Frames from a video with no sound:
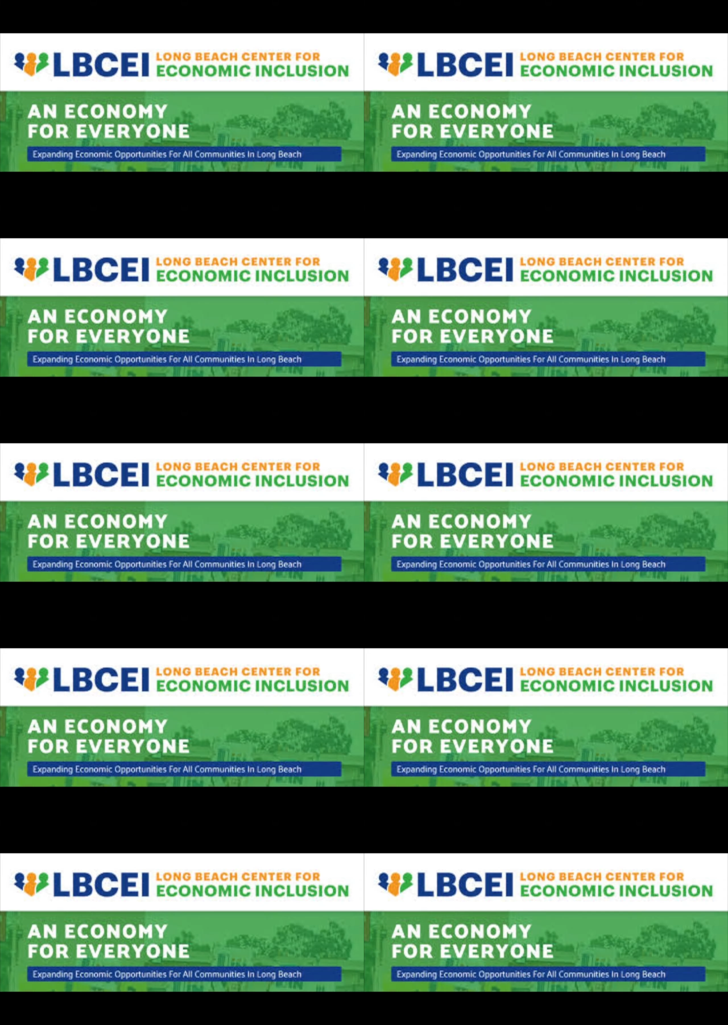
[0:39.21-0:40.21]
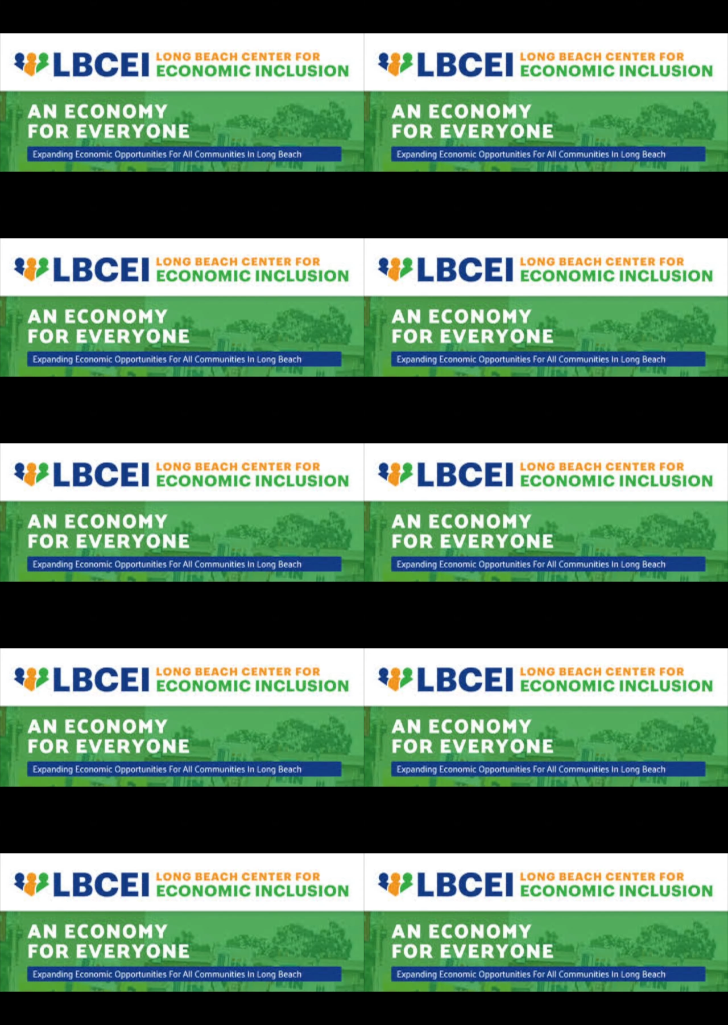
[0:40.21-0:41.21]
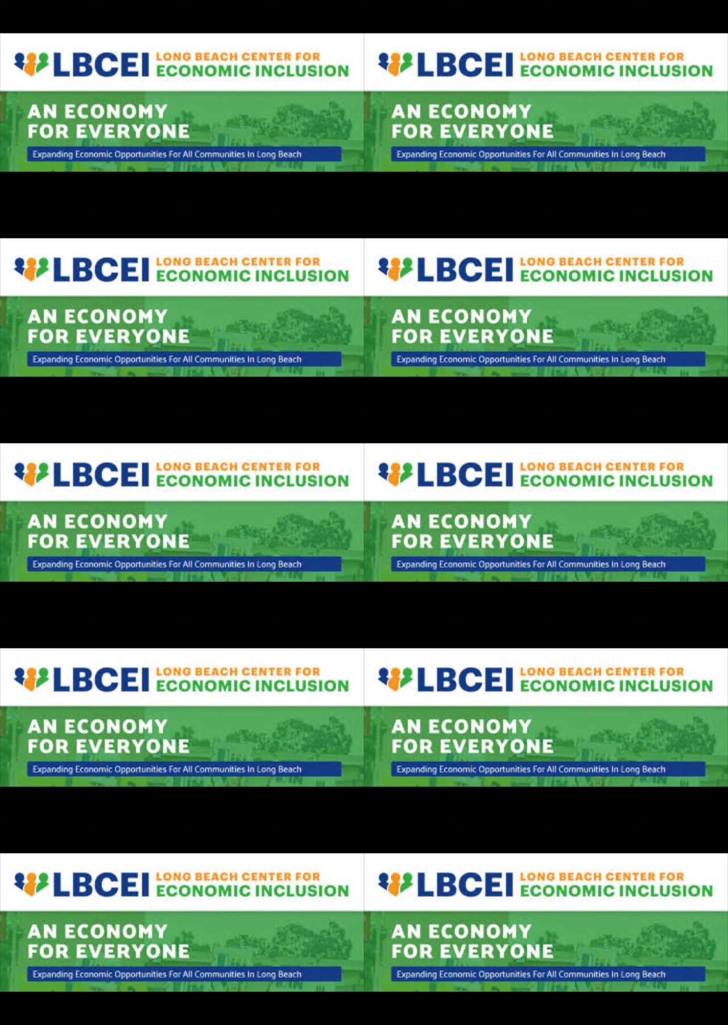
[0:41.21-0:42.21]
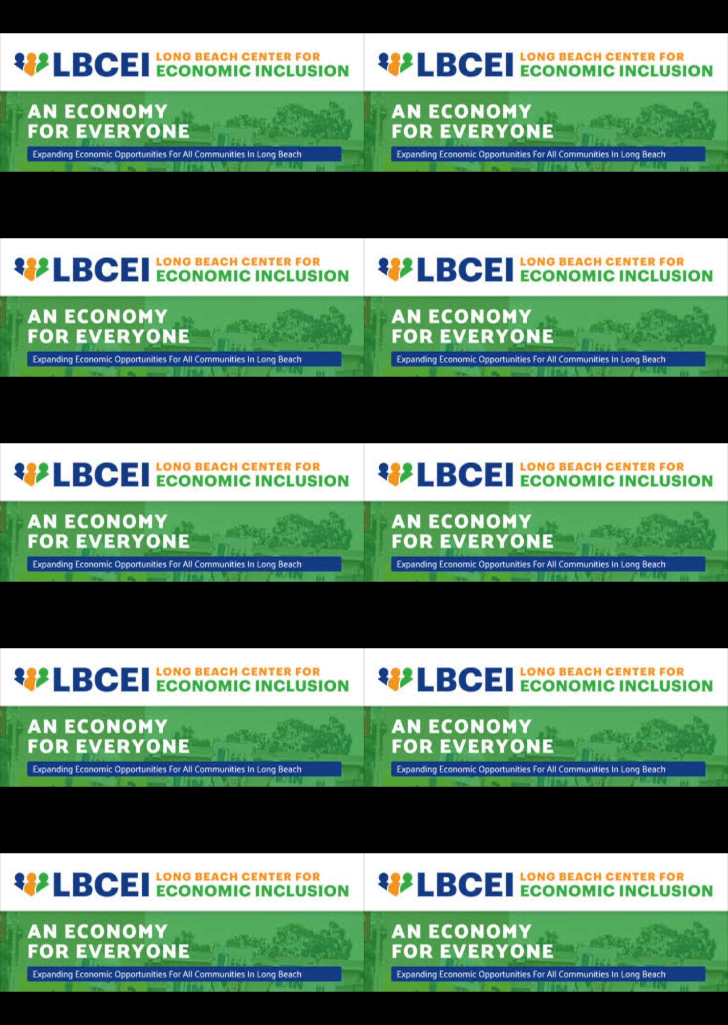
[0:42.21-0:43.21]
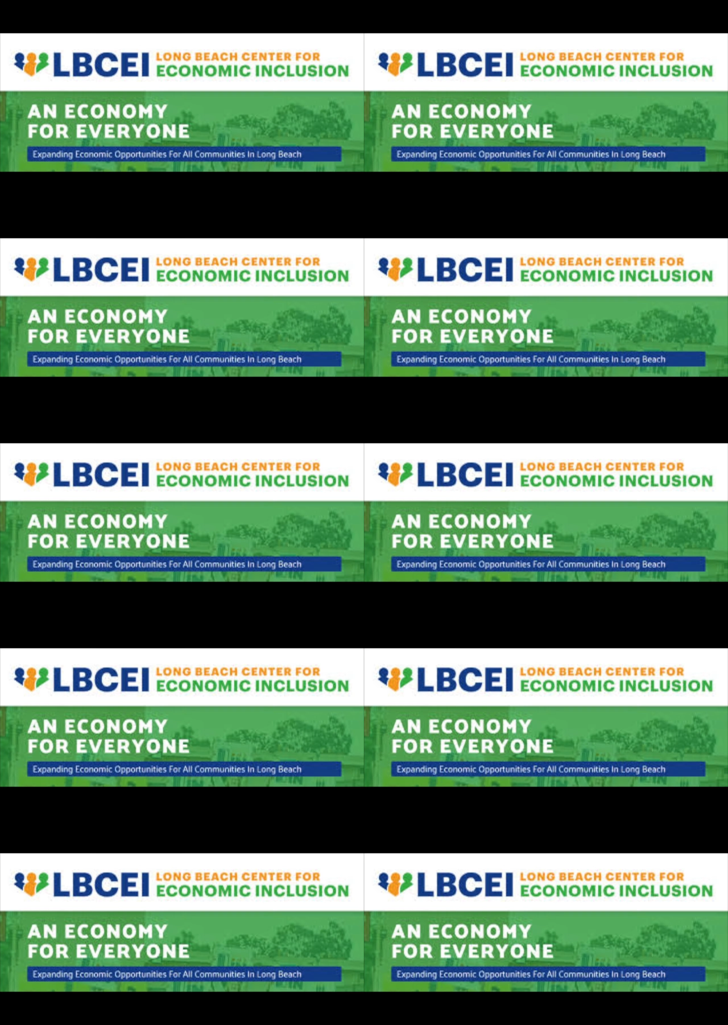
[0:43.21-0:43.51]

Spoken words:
(no speaker visible)